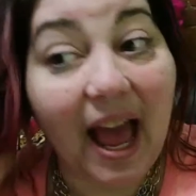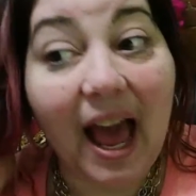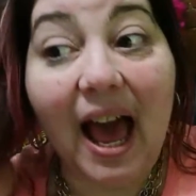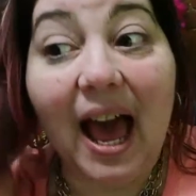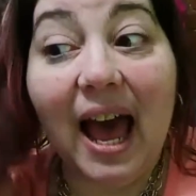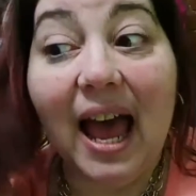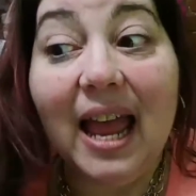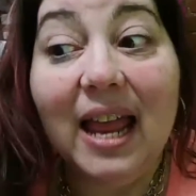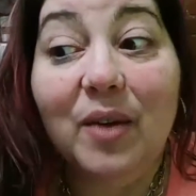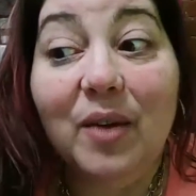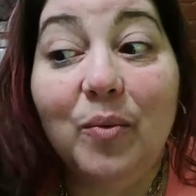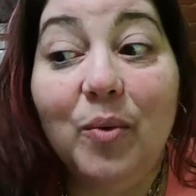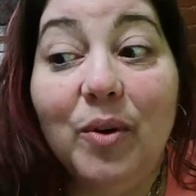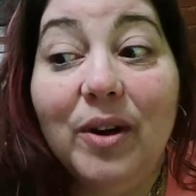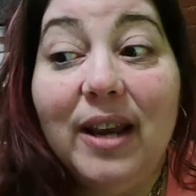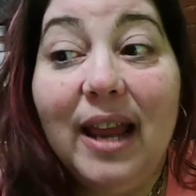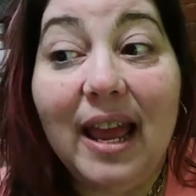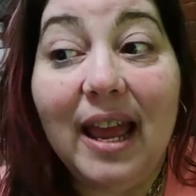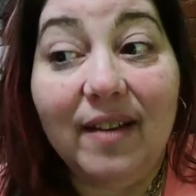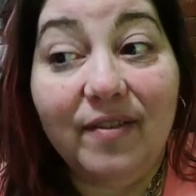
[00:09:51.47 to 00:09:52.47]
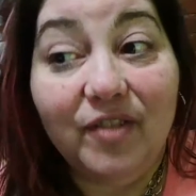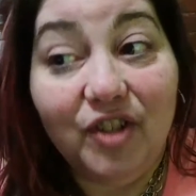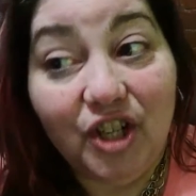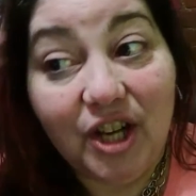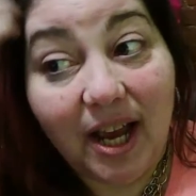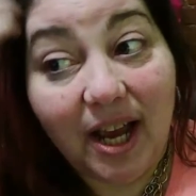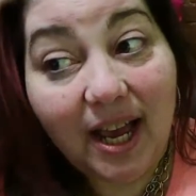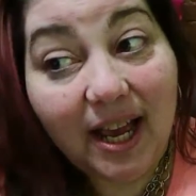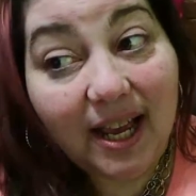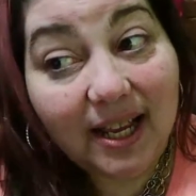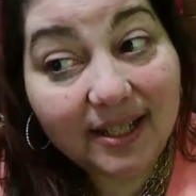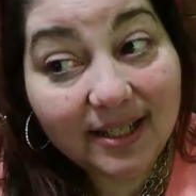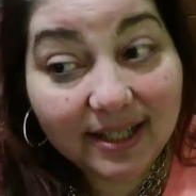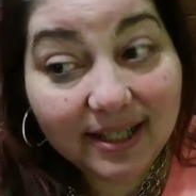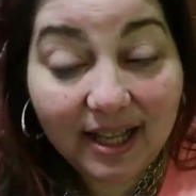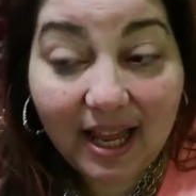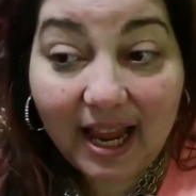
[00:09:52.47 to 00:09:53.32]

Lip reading: I would have just